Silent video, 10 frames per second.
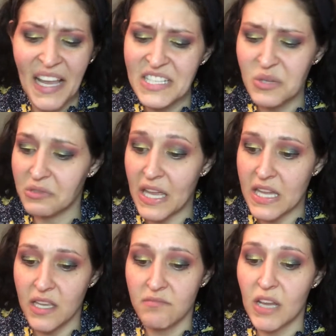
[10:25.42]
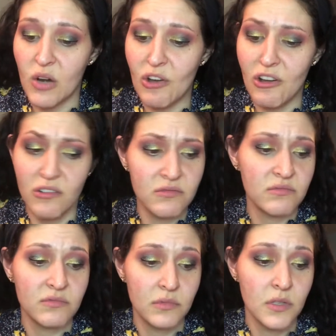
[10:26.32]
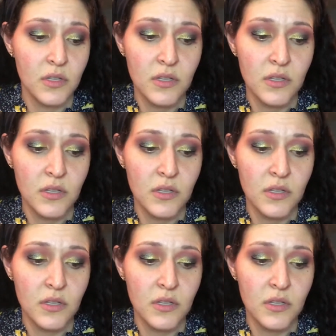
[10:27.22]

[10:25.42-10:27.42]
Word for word: I don't like it at all. I